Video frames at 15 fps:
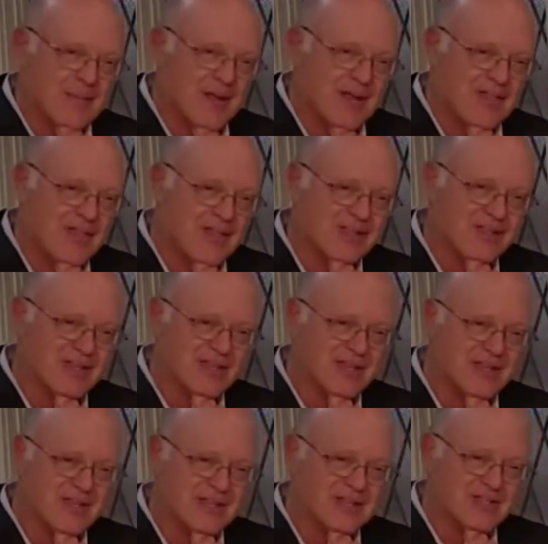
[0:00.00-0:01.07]
But I think
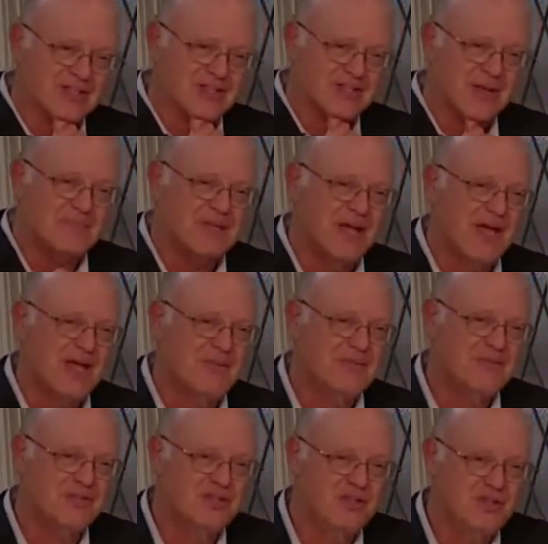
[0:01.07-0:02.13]
that it's
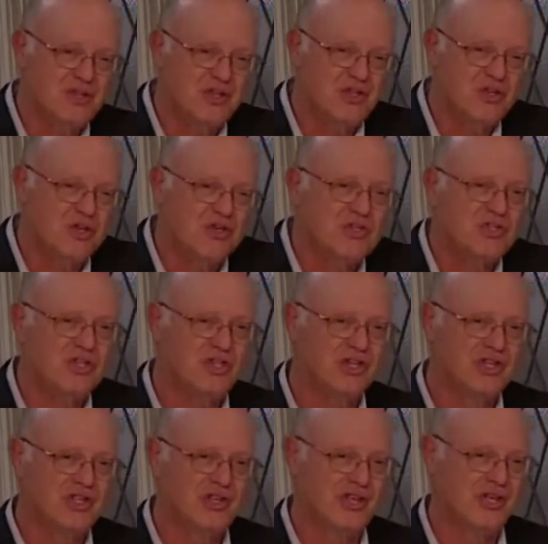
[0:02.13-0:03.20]
sometimes the, the church
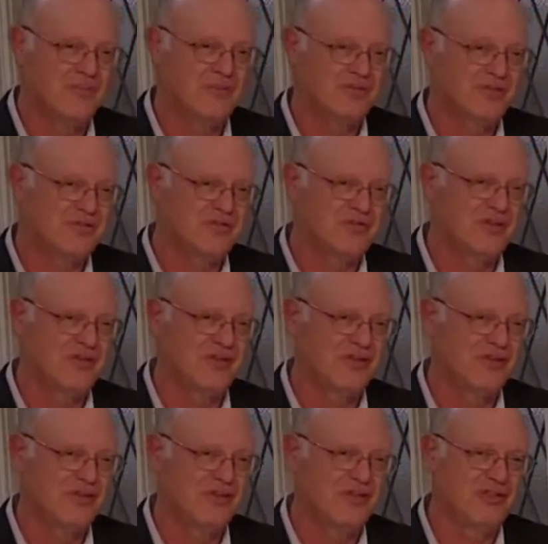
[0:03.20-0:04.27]
that helps us
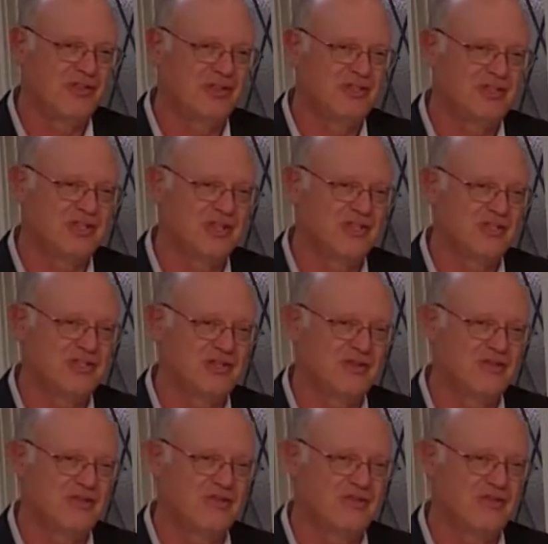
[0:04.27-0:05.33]
feel this sense
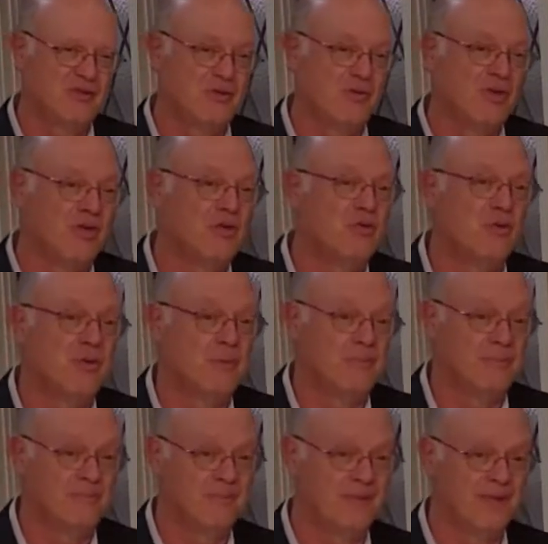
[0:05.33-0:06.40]
of uh, renewal
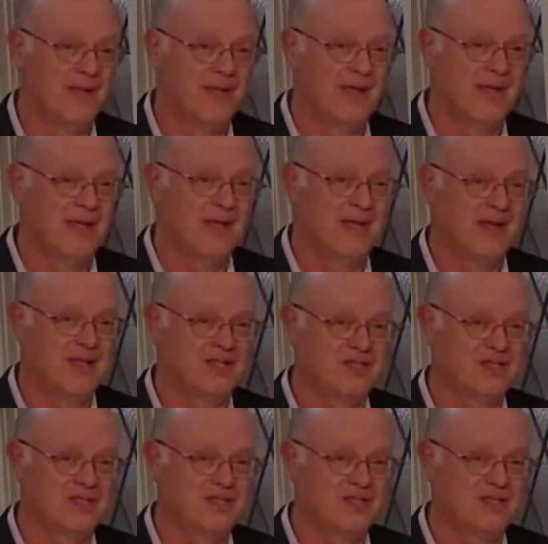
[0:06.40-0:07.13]
and a